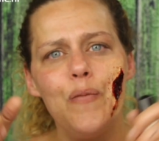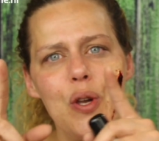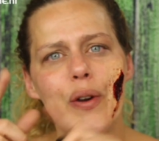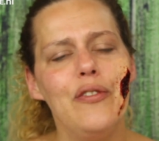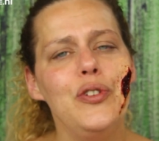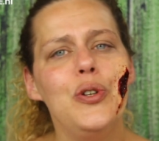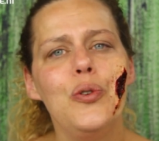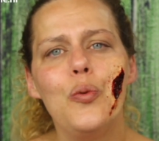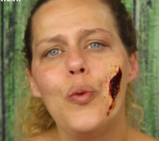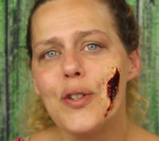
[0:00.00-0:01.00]
So if
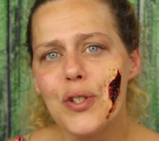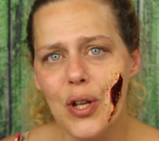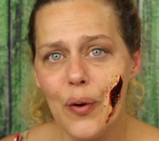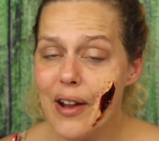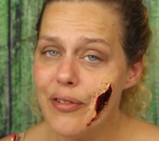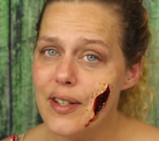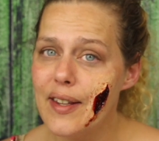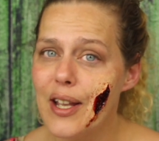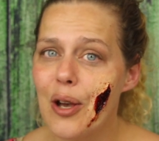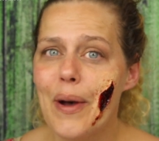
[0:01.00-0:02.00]
you want to know
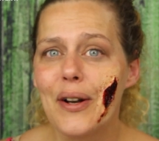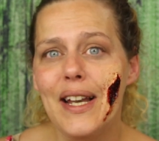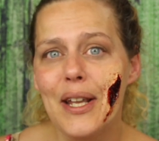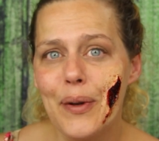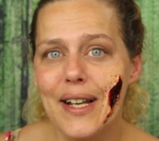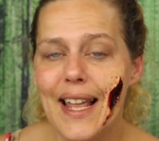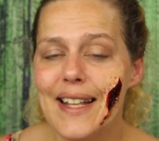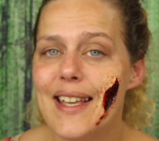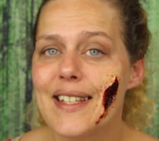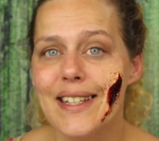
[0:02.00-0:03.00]
everything about liquid
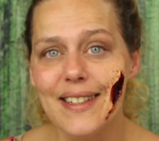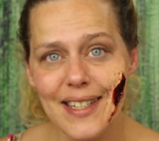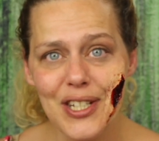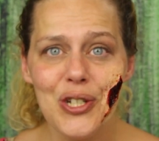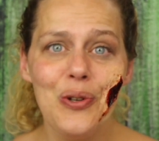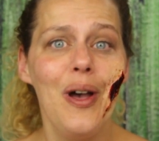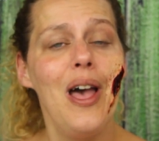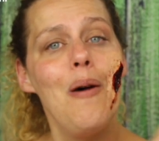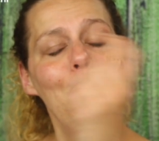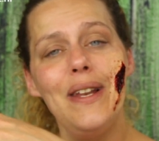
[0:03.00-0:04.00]
latex and tissue,
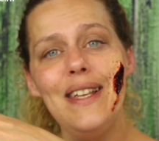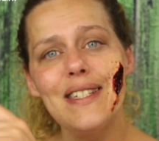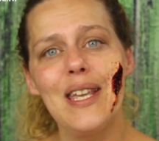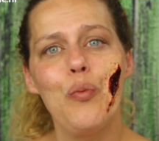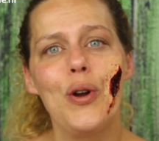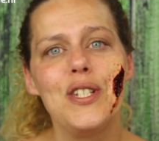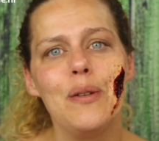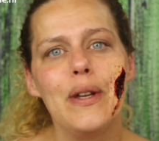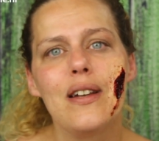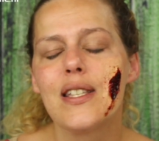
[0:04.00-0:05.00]
please keep
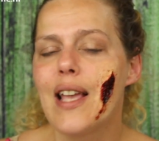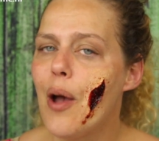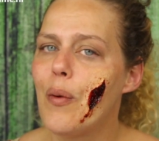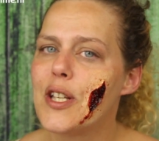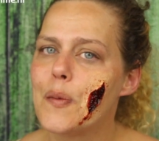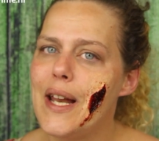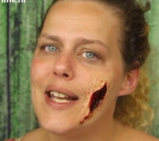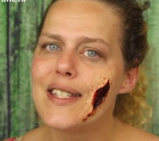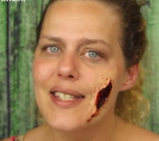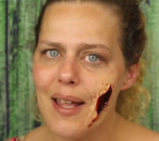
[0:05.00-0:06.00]
watching because I will explain
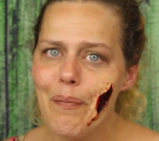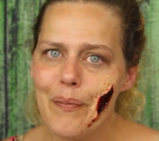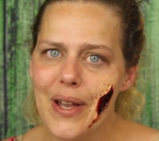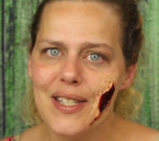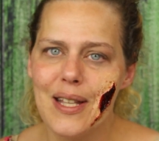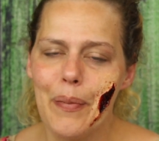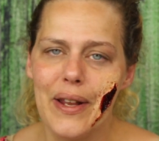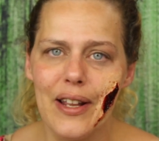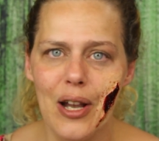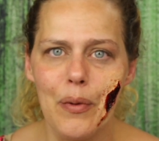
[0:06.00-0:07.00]
it step by step
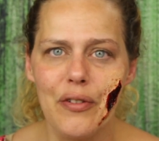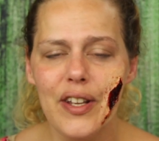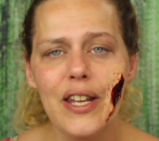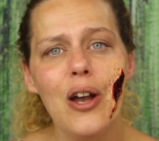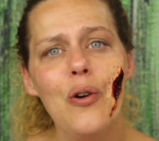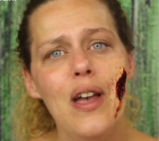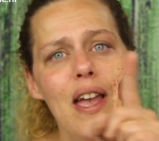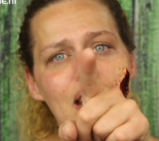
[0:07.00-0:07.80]
in the coming video.